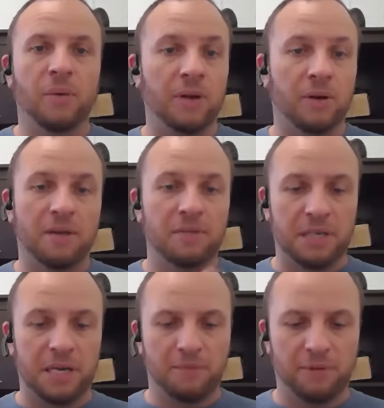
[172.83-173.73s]
We don't have the
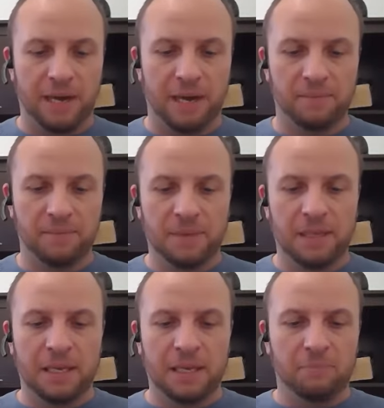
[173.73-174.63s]
time for that
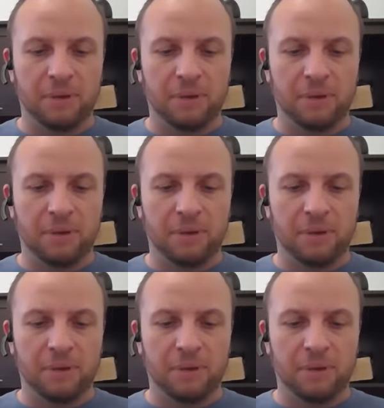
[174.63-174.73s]
okay.